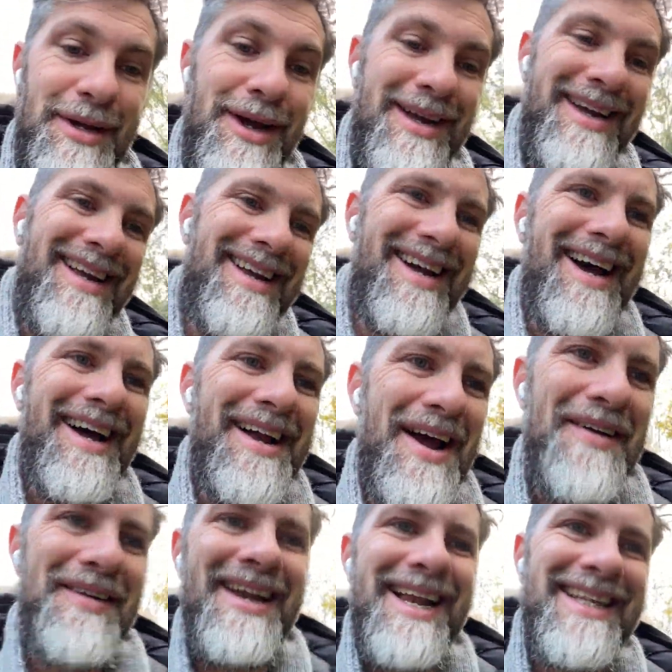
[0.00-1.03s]
I
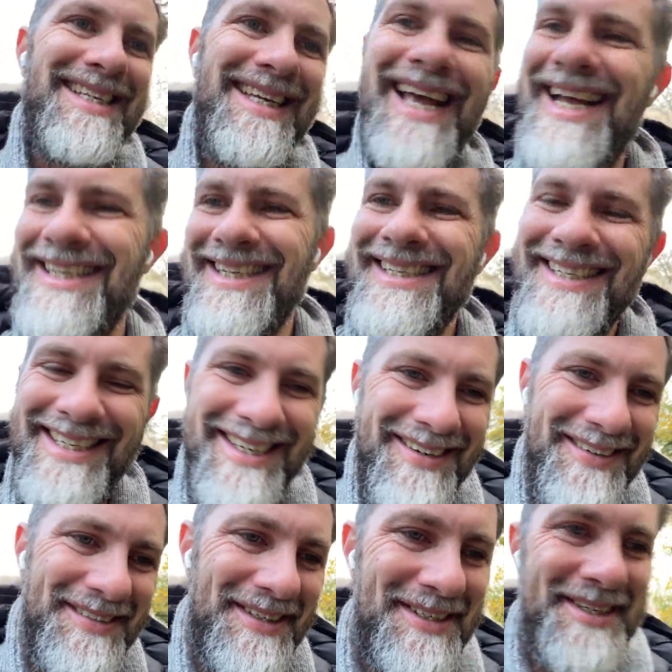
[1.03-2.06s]
own a letting agency,
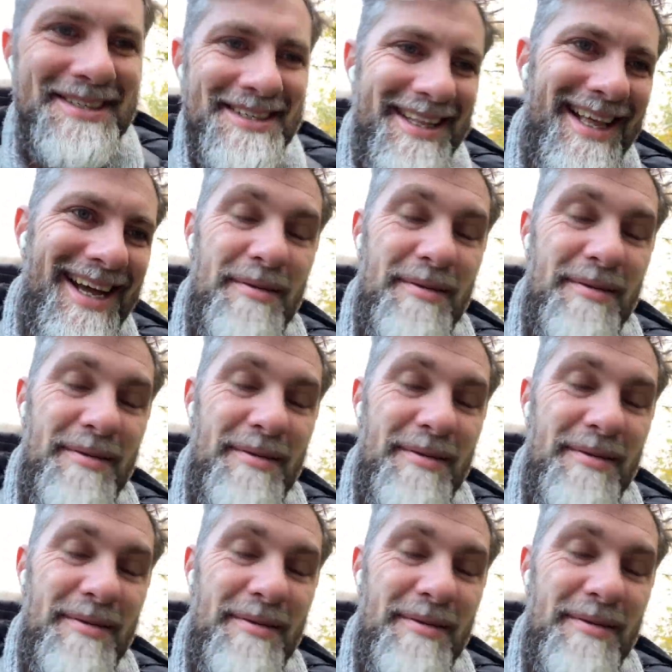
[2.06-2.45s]
not just because of that.